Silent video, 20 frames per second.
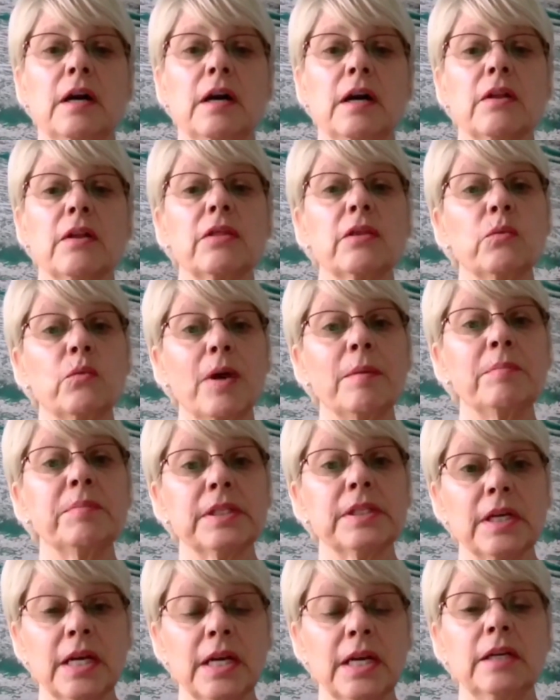The
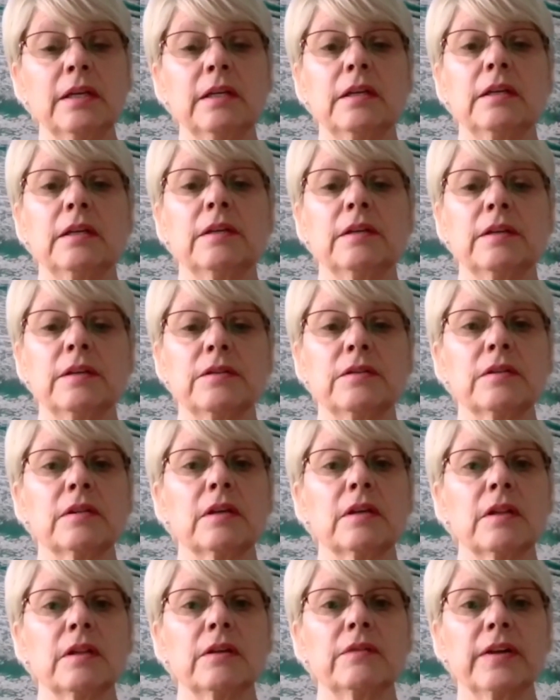website
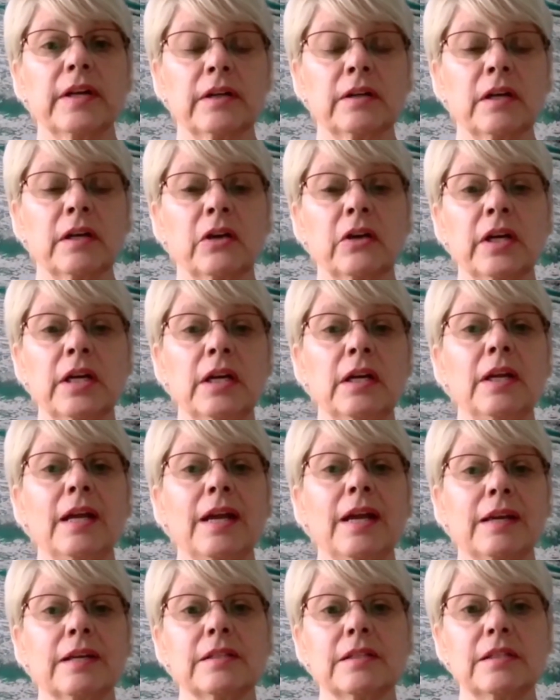is the Veterinary
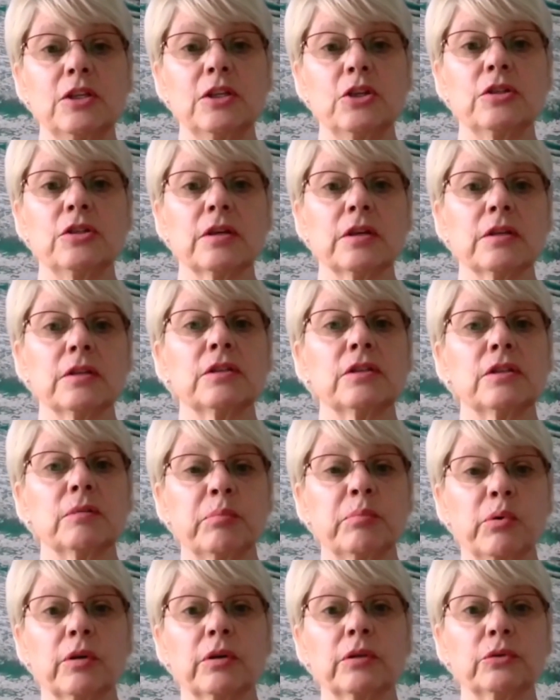Anesthesia
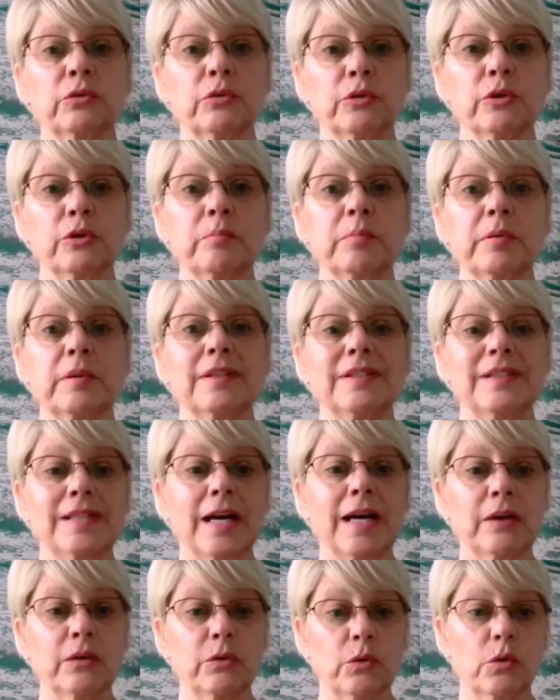Support
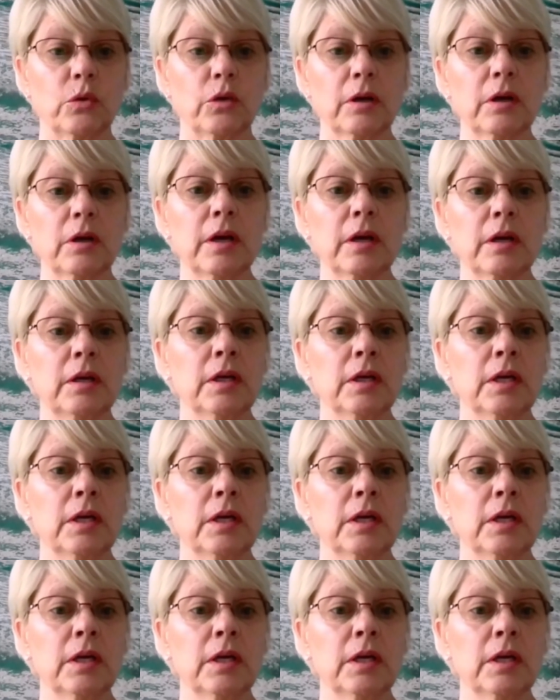Group.org.